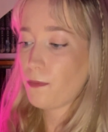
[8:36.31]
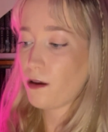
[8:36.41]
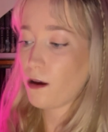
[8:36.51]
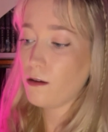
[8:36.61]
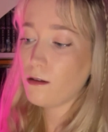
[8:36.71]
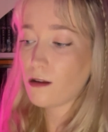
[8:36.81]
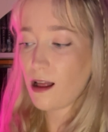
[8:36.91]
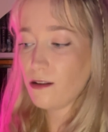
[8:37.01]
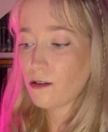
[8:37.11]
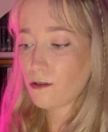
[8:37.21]
The ghost
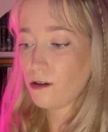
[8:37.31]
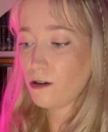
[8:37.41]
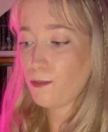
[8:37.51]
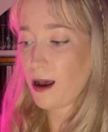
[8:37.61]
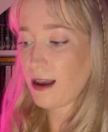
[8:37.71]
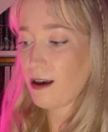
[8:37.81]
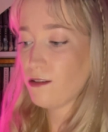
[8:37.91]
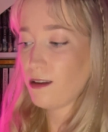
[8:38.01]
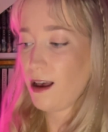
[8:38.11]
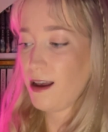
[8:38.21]
led Scrooge back
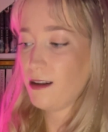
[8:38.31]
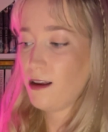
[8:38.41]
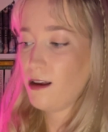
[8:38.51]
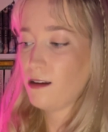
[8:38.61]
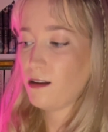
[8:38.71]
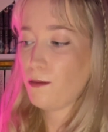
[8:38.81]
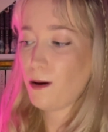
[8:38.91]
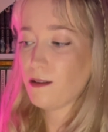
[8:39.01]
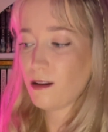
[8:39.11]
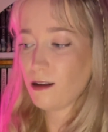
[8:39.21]
outside to the
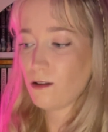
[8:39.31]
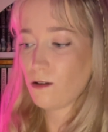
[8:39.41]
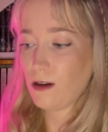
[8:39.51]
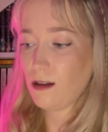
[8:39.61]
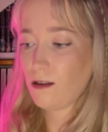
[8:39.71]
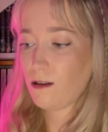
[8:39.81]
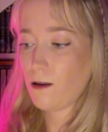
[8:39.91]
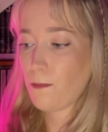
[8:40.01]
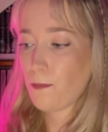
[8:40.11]
bustling streets.